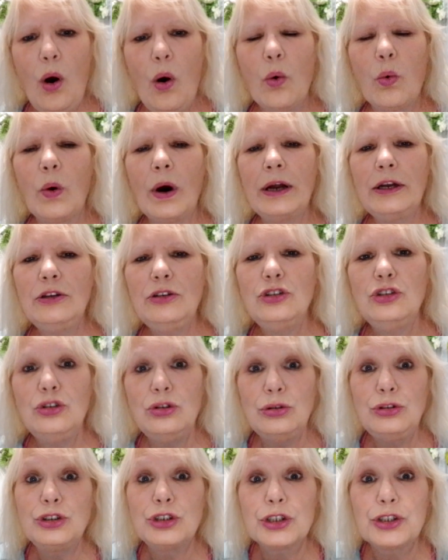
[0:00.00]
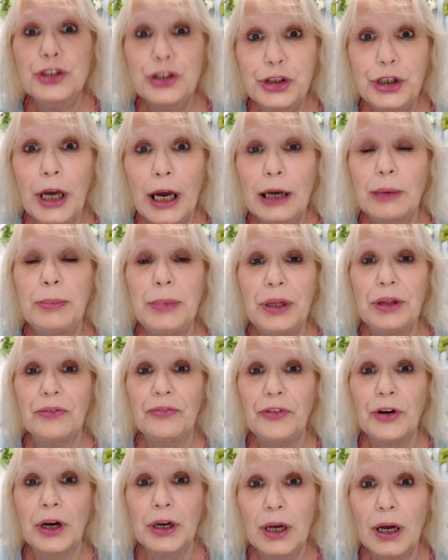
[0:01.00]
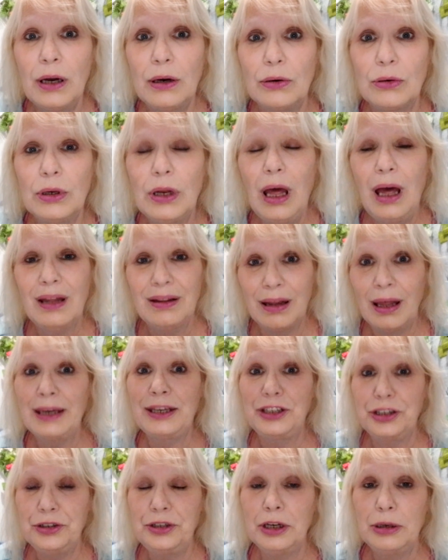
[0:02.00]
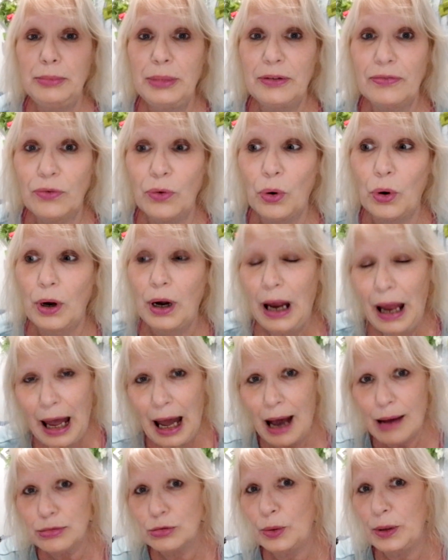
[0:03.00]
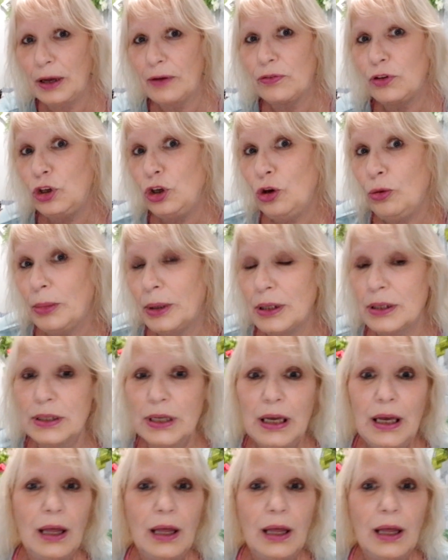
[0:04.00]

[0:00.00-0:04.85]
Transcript: Why don't you just check me the fuck out like you did before? How about we have humans?